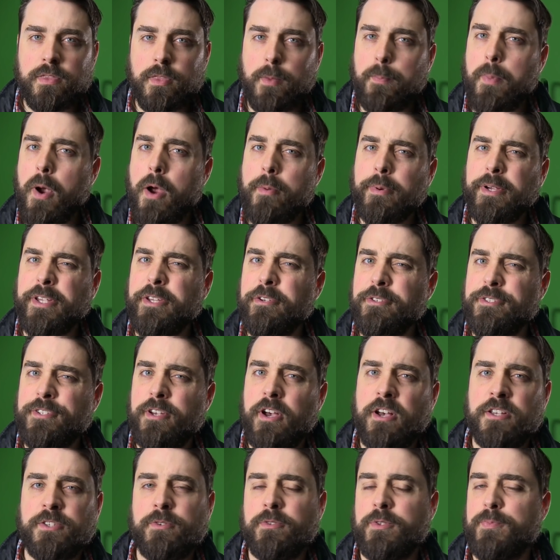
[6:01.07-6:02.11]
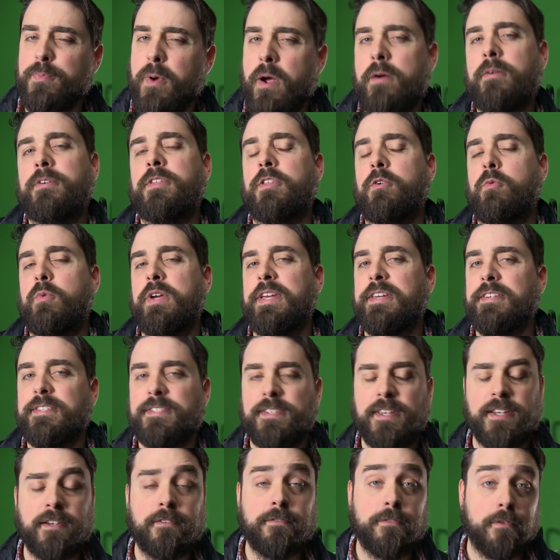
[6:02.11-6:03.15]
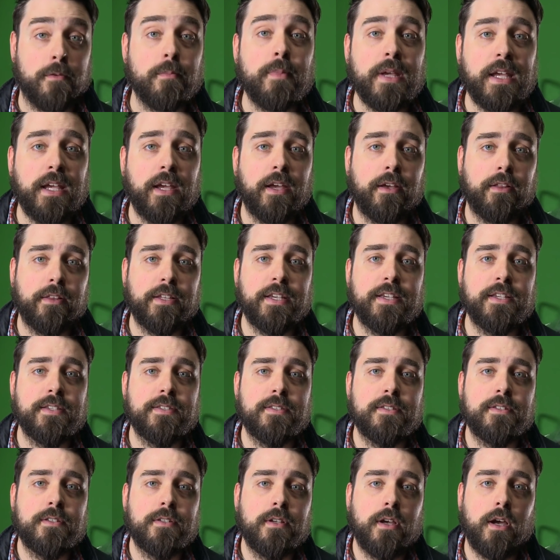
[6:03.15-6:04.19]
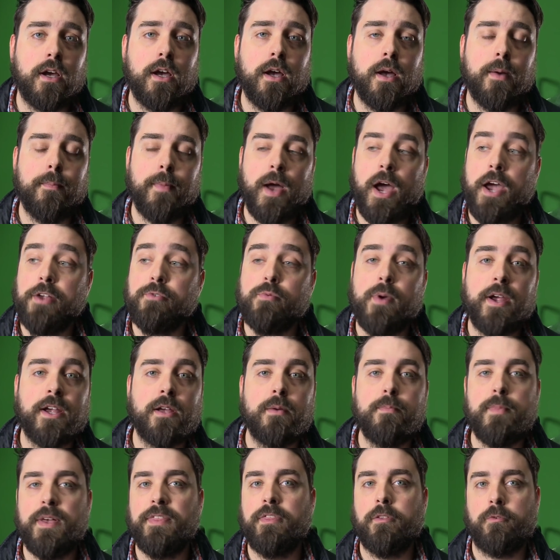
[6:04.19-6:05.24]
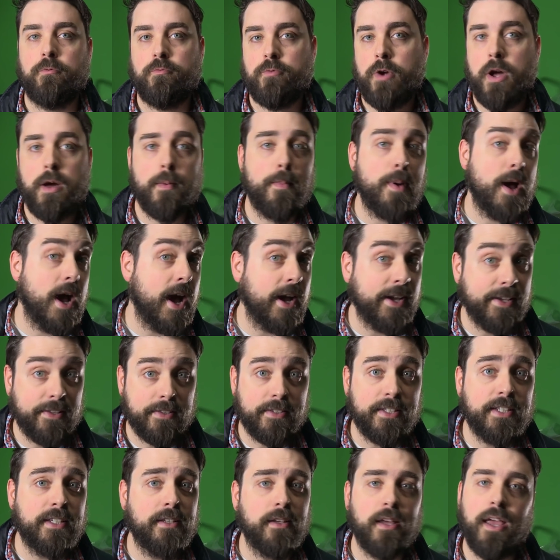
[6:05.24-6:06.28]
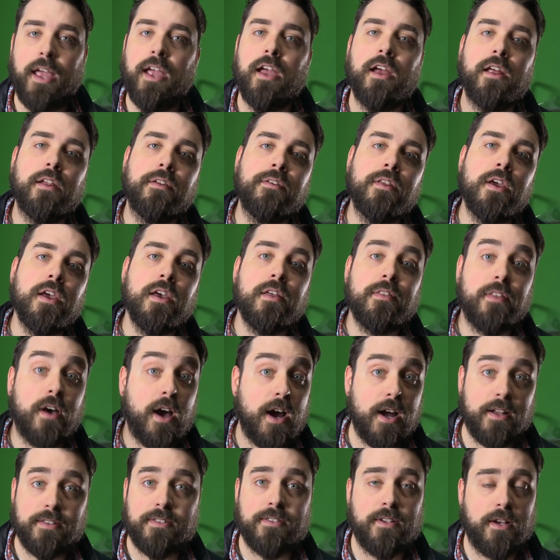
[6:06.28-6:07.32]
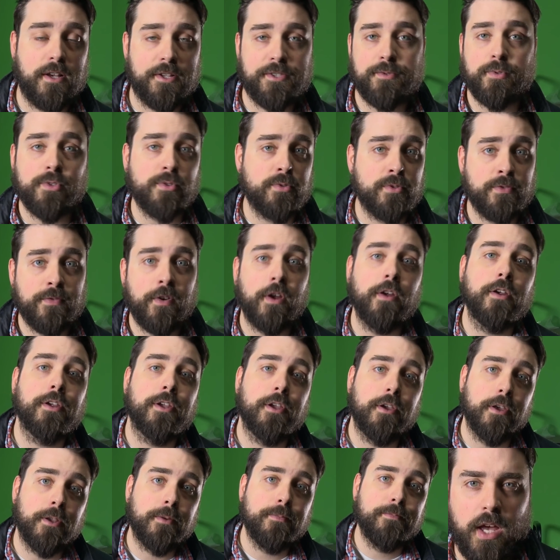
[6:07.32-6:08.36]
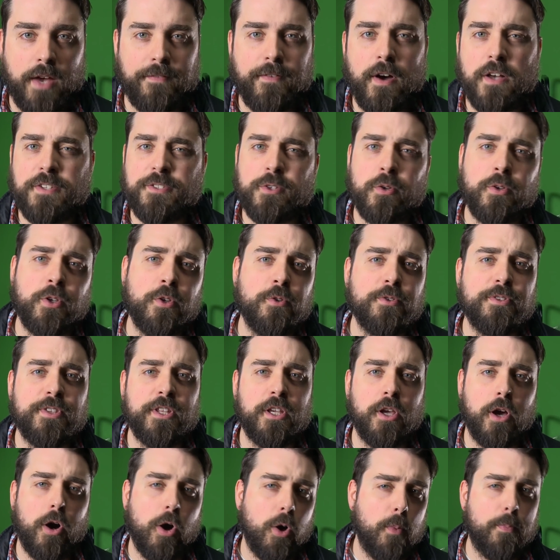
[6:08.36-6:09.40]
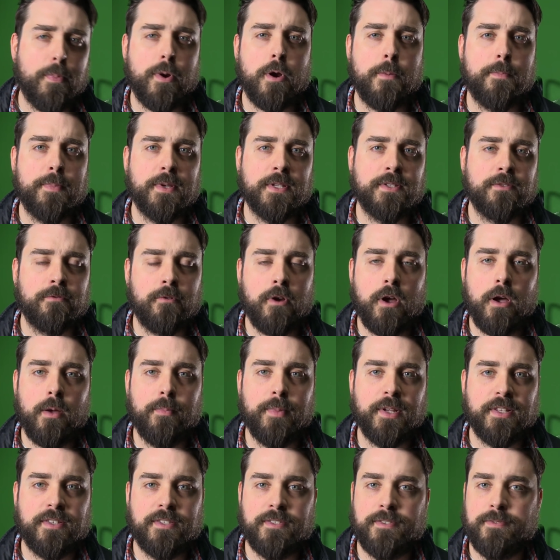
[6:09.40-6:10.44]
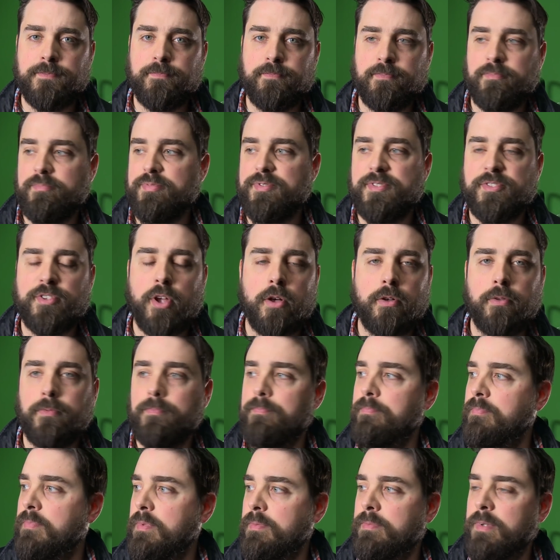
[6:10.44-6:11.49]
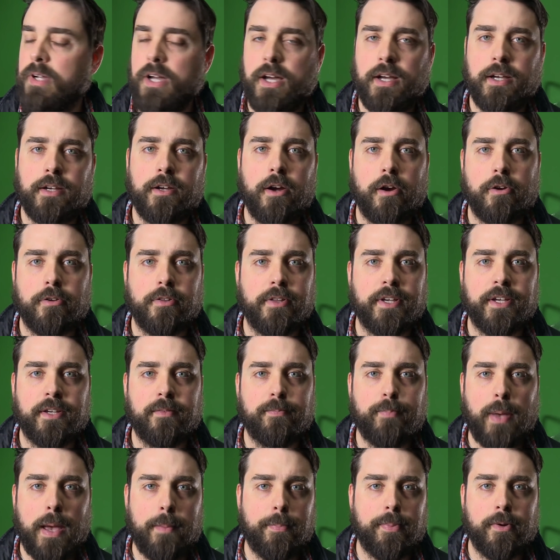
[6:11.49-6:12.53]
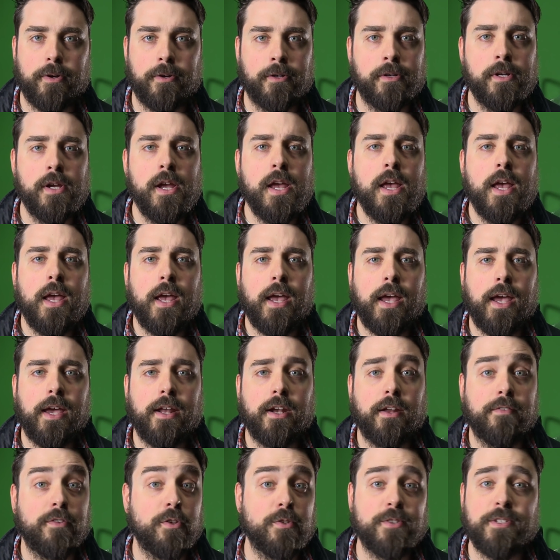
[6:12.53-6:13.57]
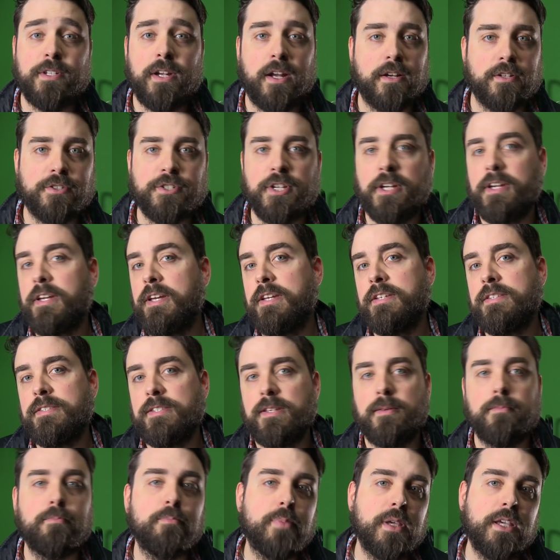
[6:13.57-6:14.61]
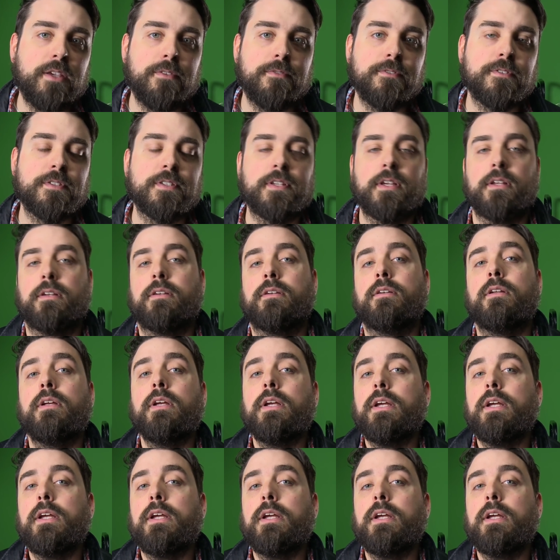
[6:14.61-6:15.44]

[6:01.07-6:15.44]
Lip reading: The barbecue sauce was probably the weakest link for me, at least. I'd recommend the rub highly, and the hot sauce, which was very good. I've also used the all-purpose rub. It's salt, garlic, pepper, and I've used it on chickens and beefs, and